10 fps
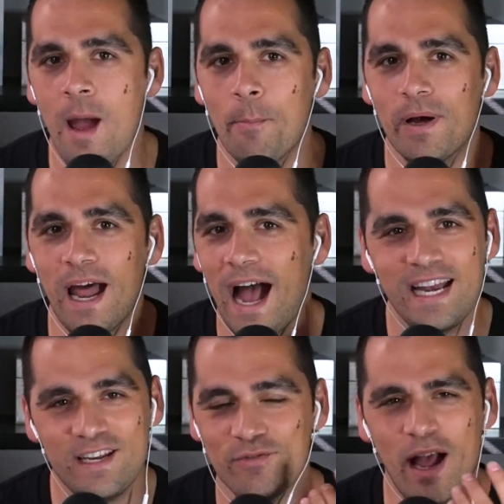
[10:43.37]
But
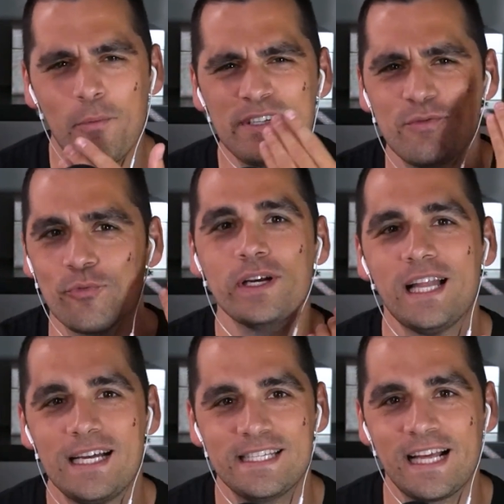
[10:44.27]
I wasn't
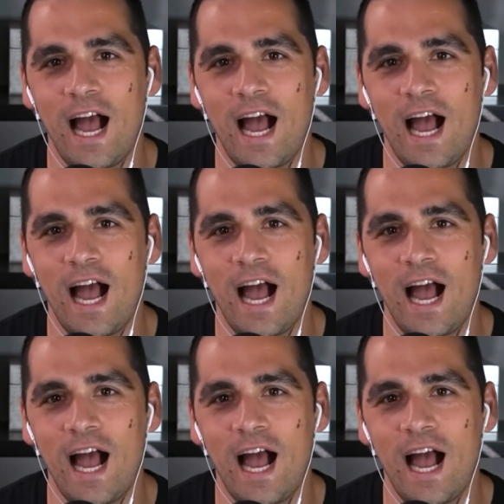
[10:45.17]
realizing like